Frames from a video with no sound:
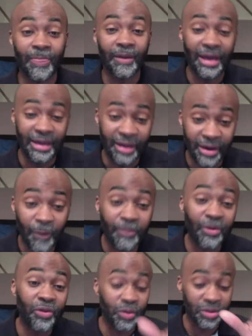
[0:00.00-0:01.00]
and helped
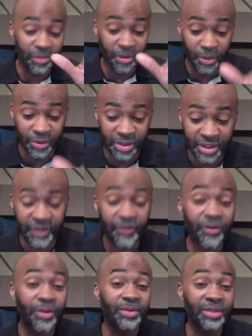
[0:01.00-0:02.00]
me through some of the most difficult